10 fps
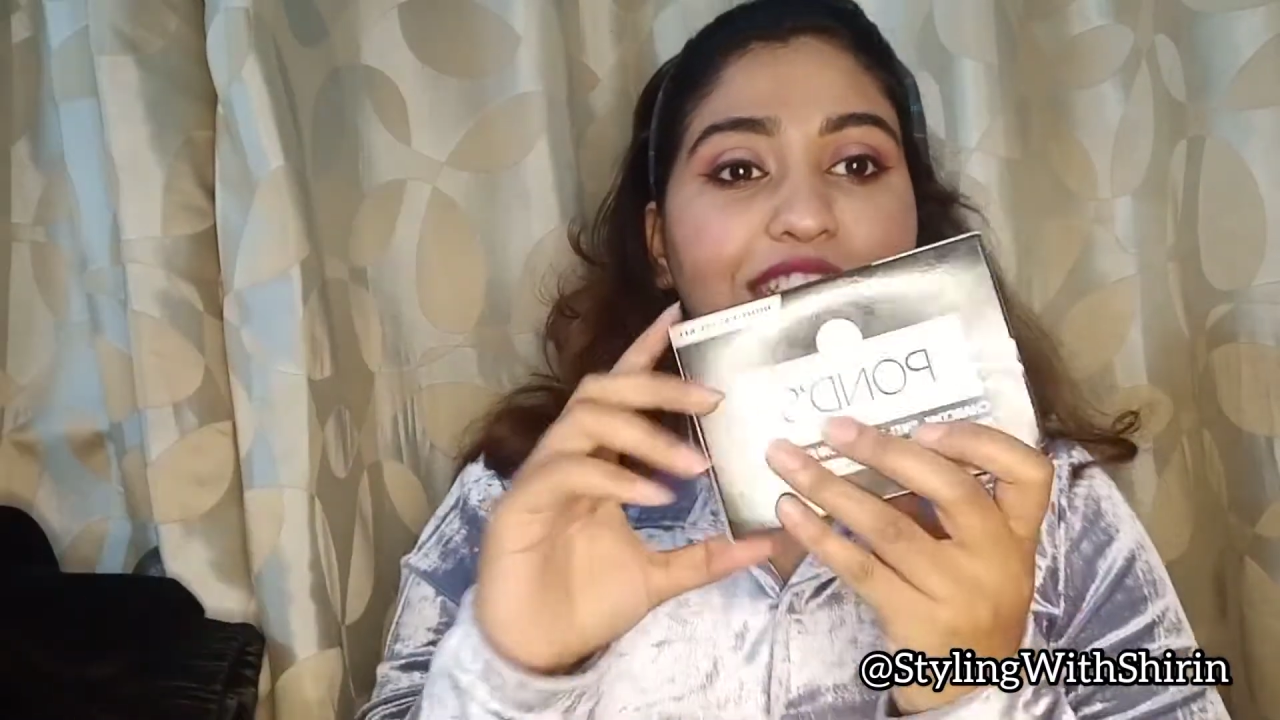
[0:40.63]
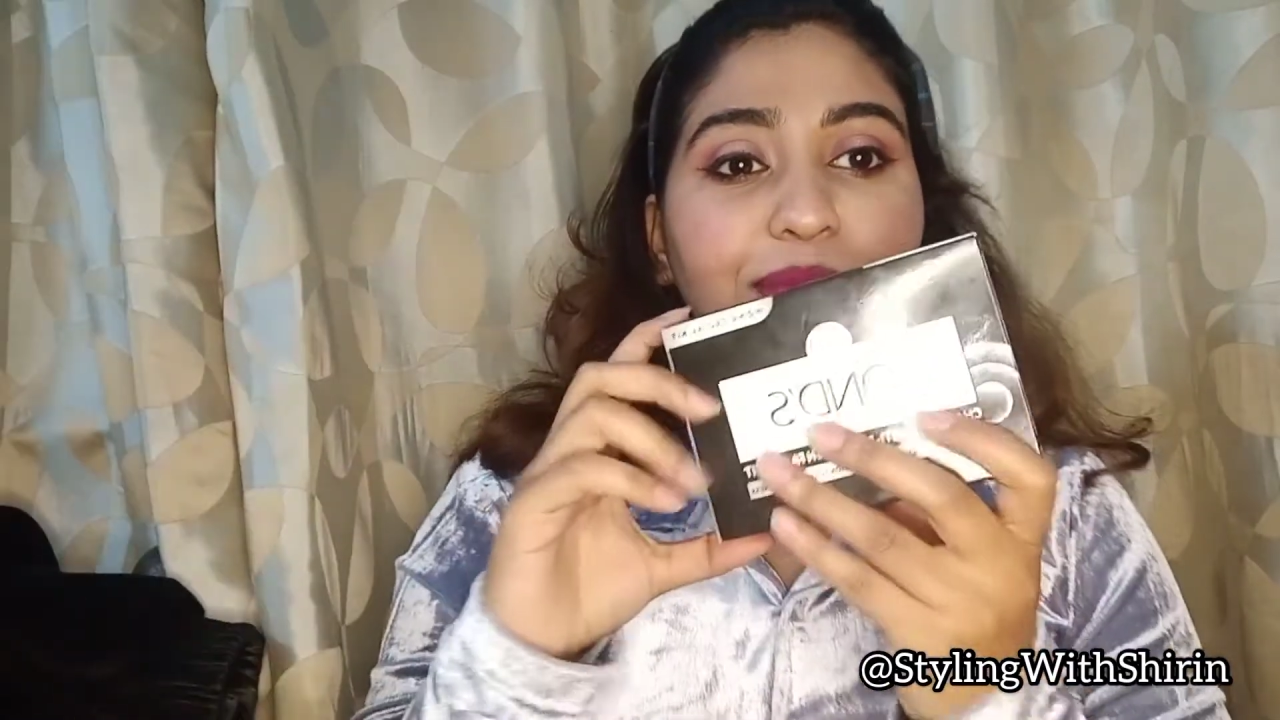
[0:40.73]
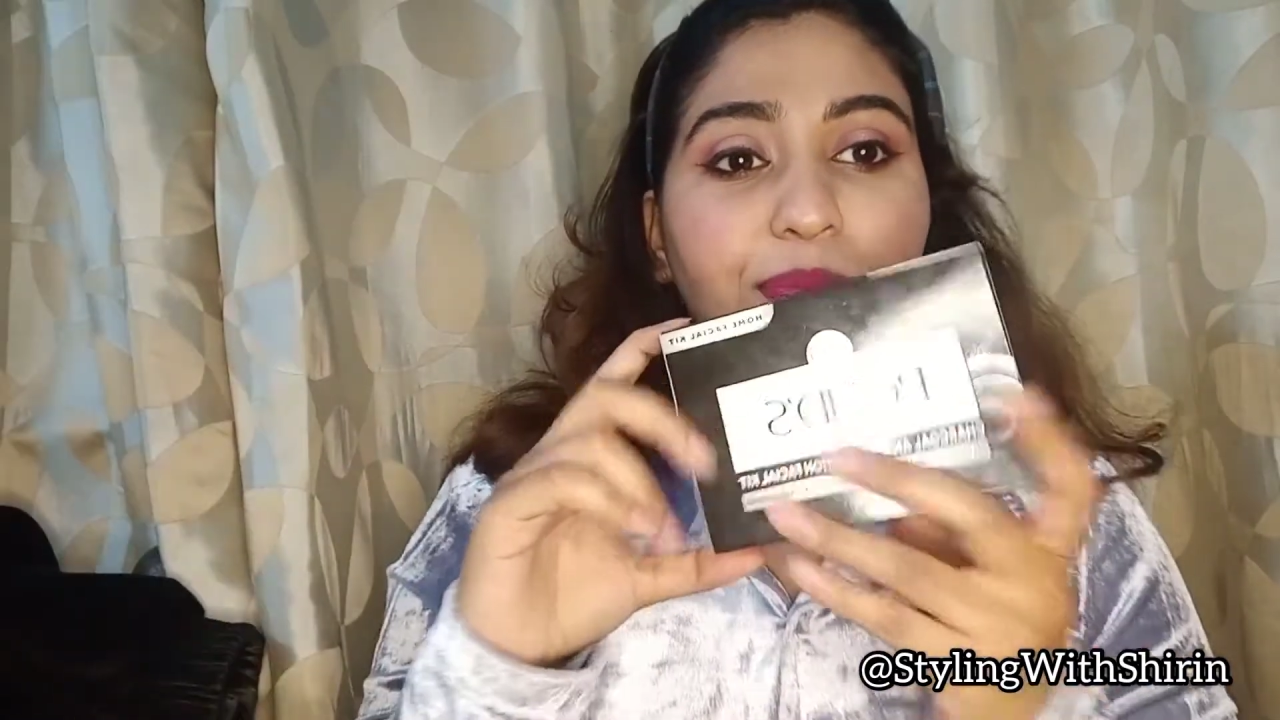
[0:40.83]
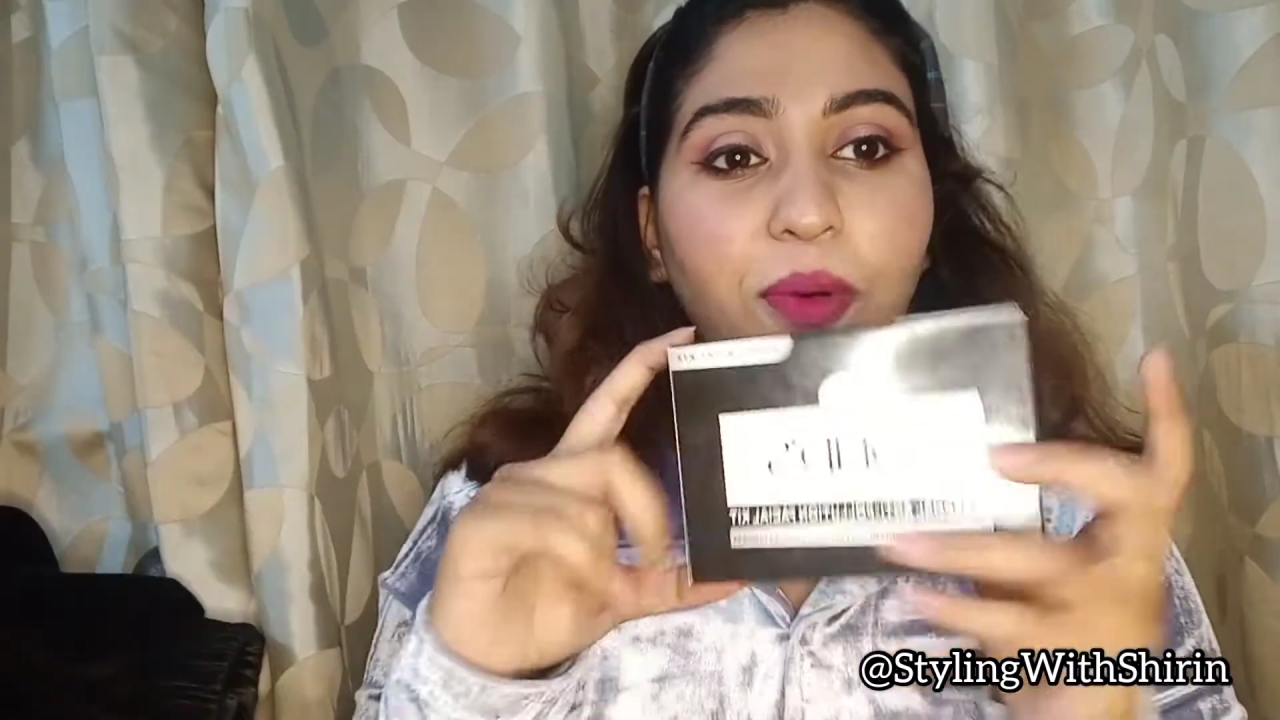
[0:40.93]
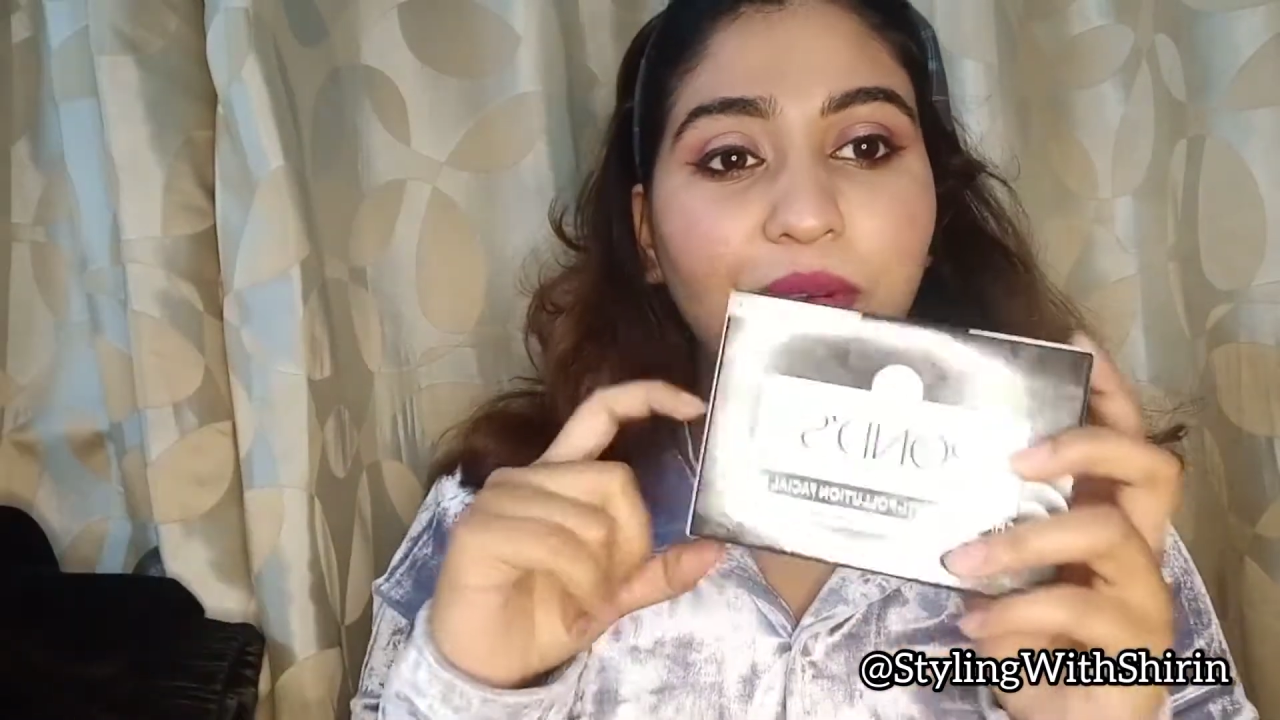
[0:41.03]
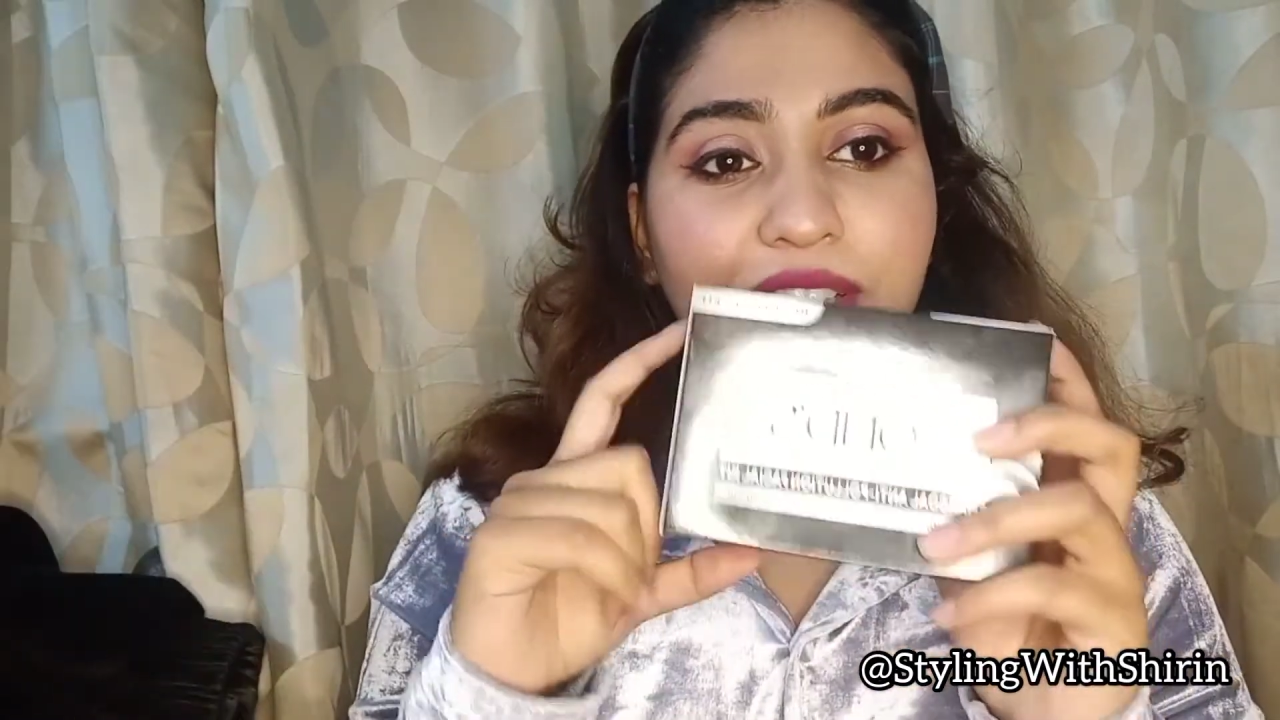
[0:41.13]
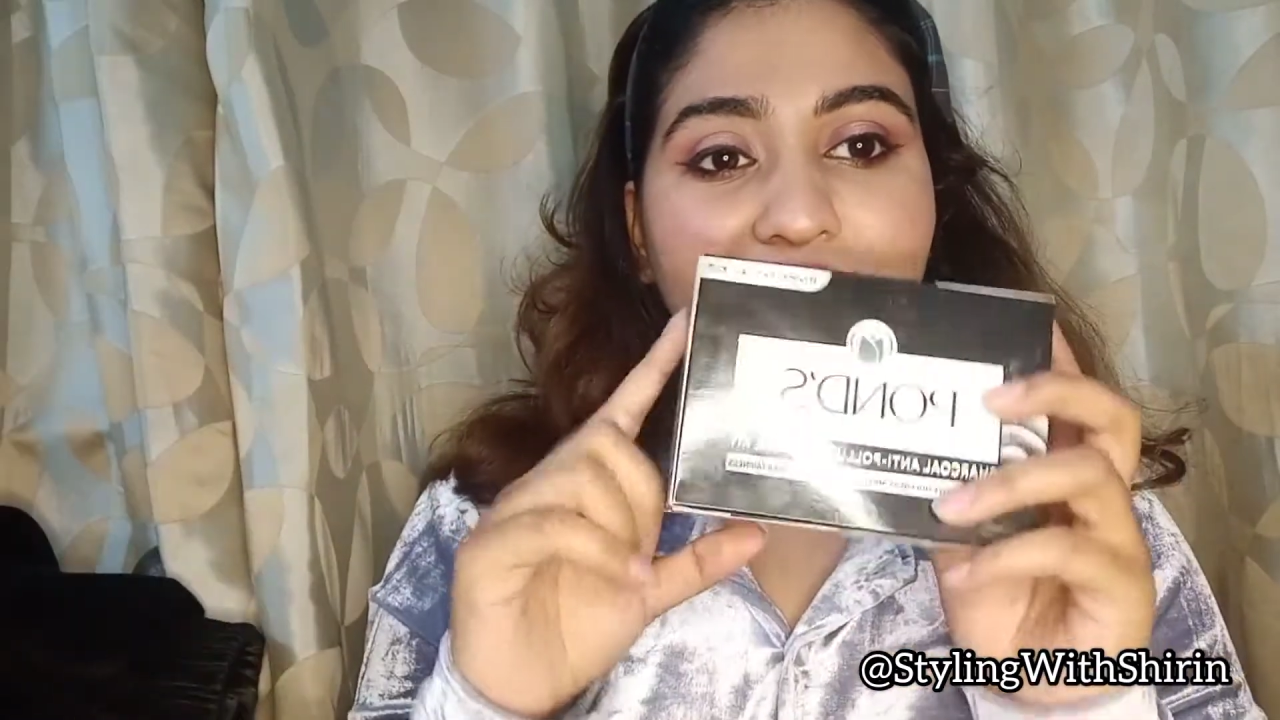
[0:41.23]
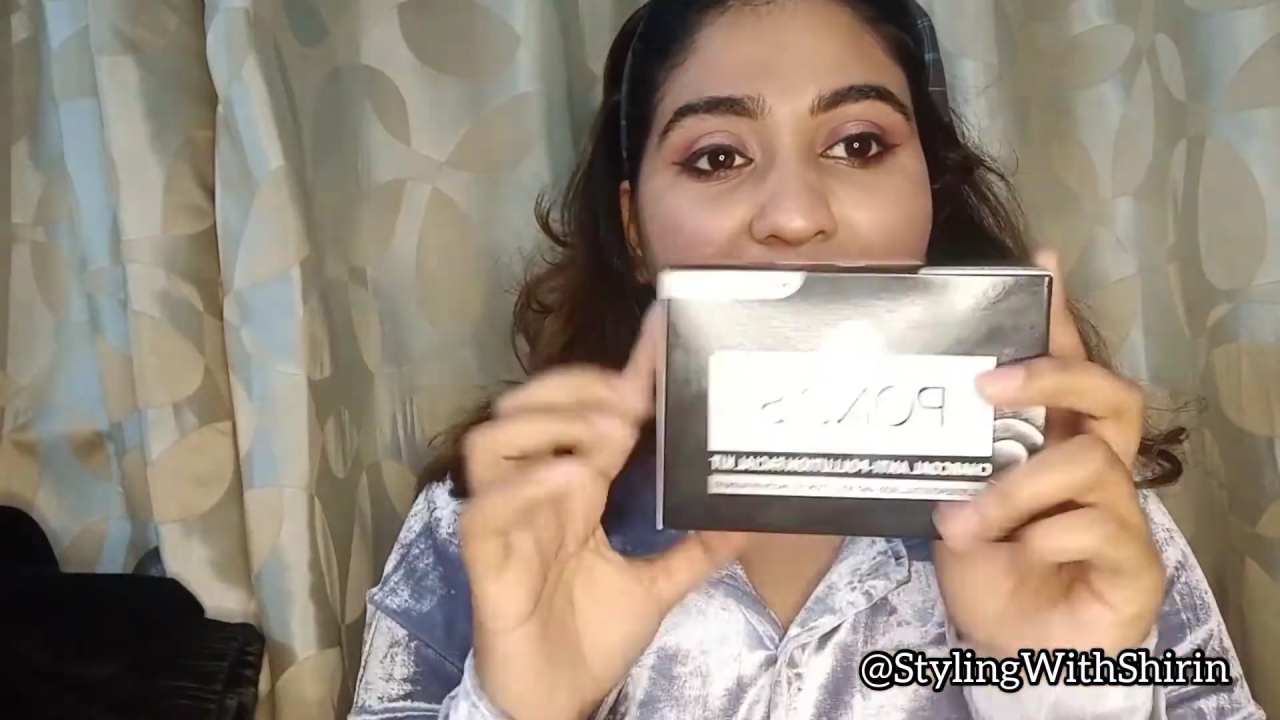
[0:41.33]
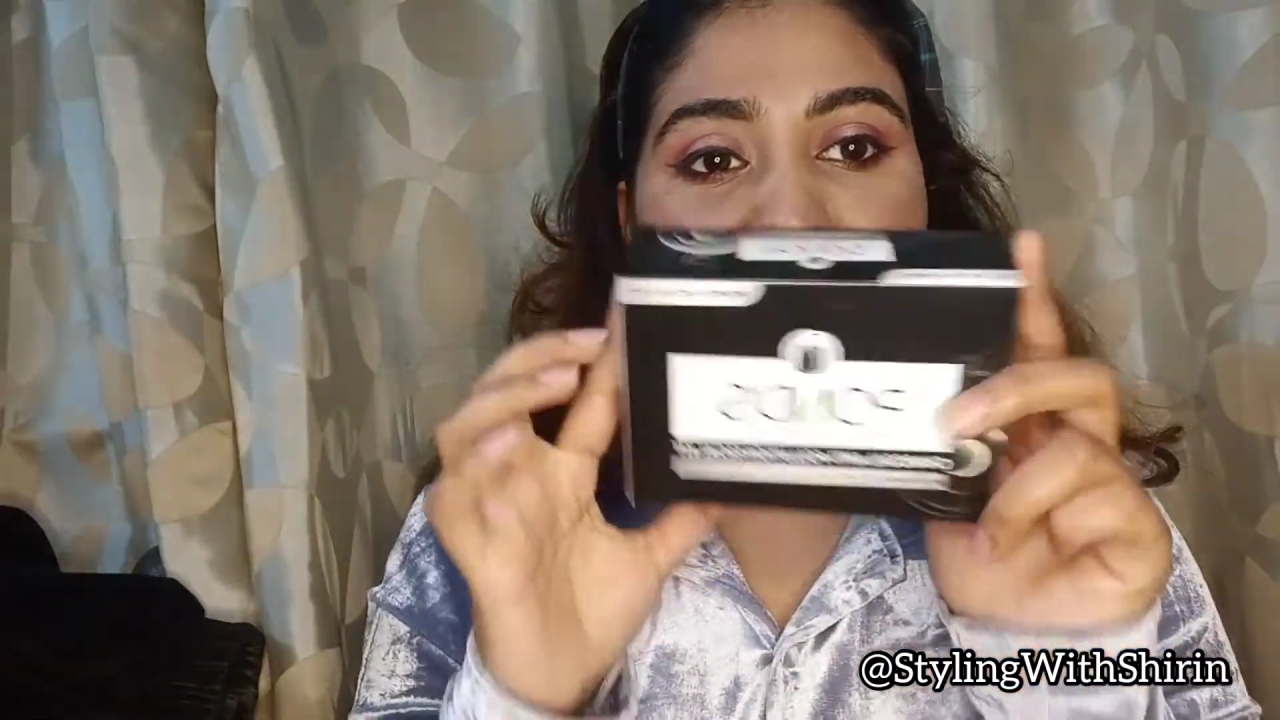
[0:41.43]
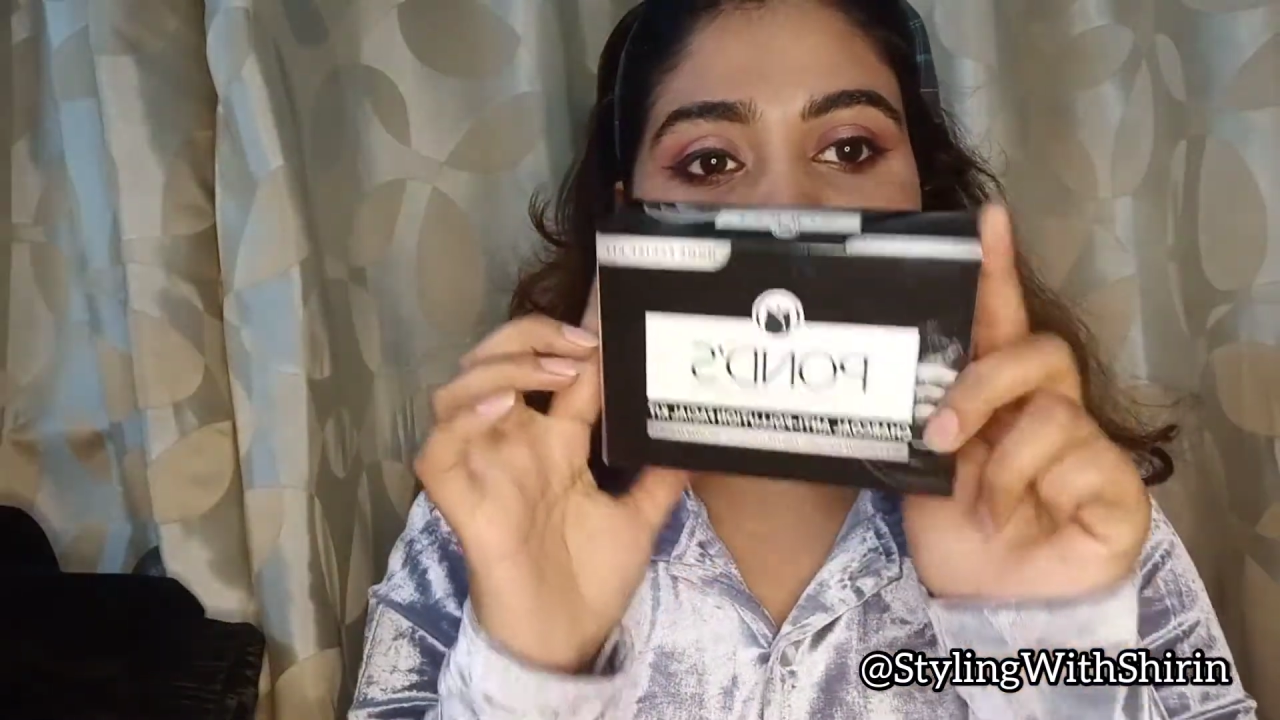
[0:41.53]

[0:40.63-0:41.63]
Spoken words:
Pond's